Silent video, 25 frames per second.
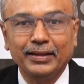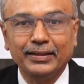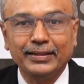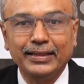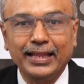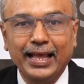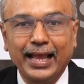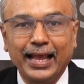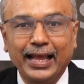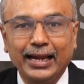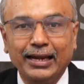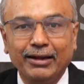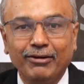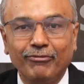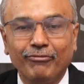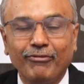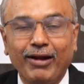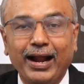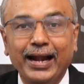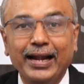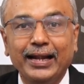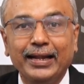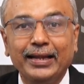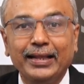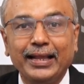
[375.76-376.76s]
Then
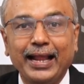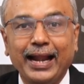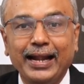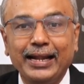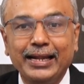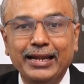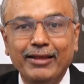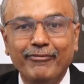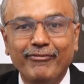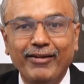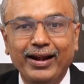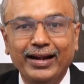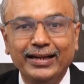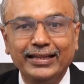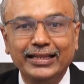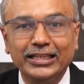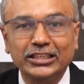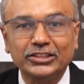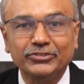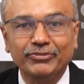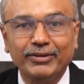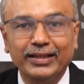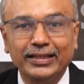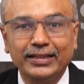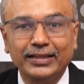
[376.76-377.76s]
white can defend
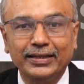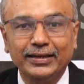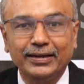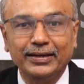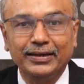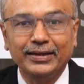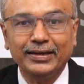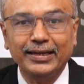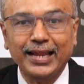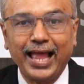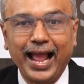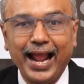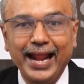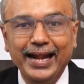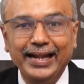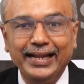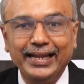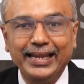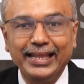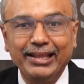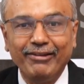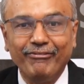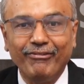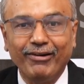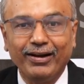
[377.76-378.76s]
this with knight
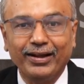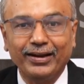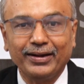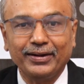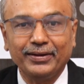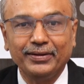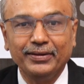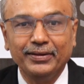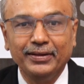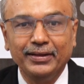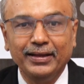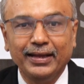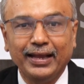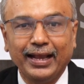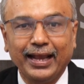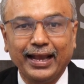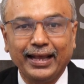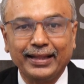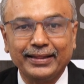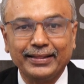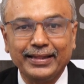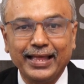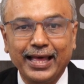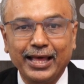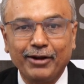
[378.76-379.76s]
e1,
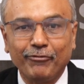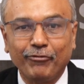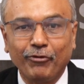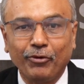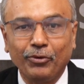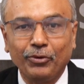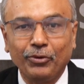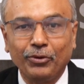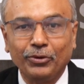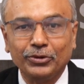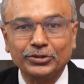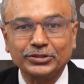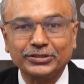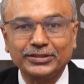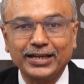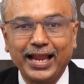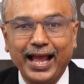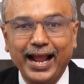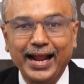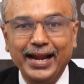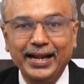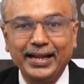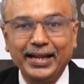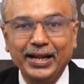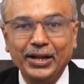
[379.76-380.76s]
and there follows
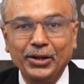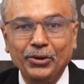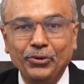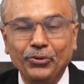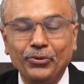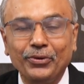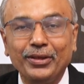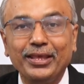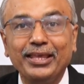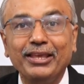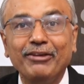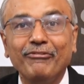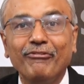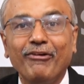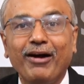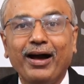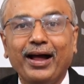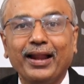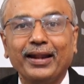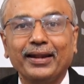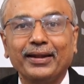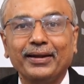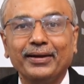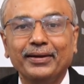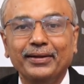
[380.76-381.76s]
knight into
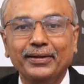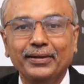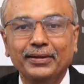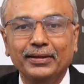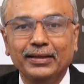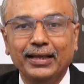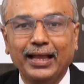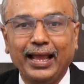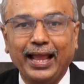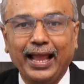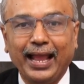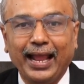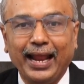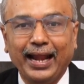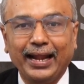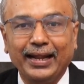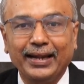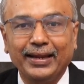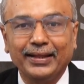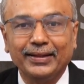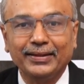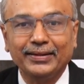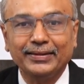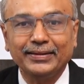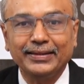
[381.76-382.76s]
e1,
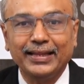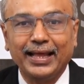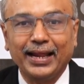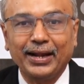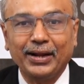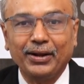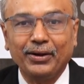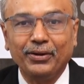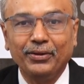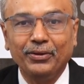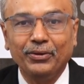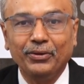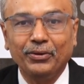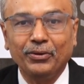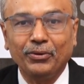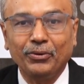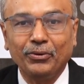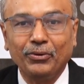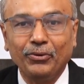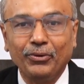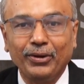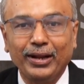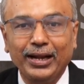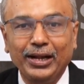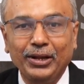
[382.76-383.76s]
and then
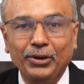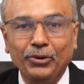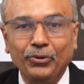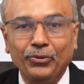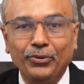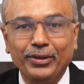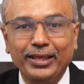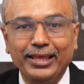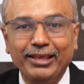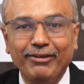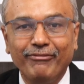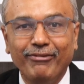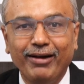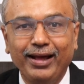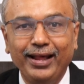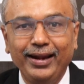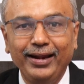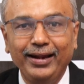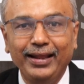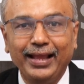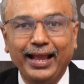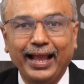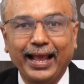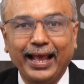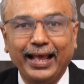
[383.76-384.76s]
rook into
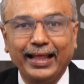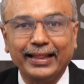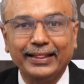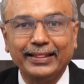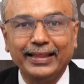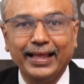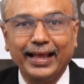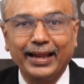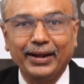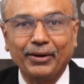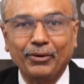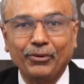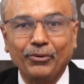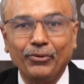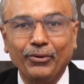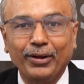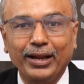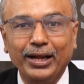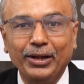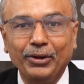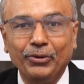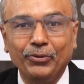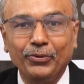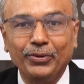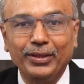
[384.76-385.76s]
e1, and then rook
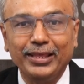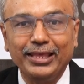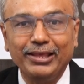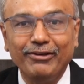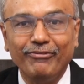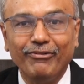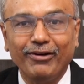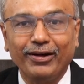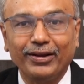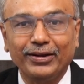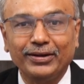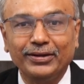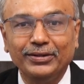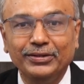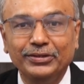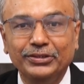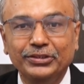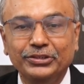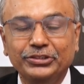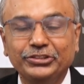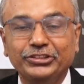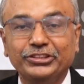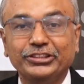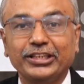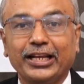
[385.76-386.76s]
into e1
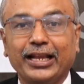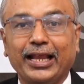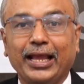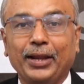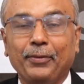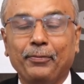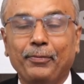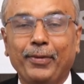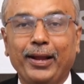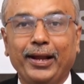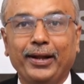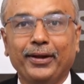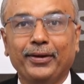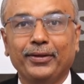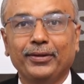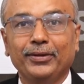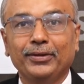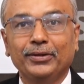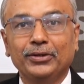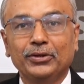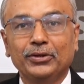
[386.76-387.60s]
check and mate.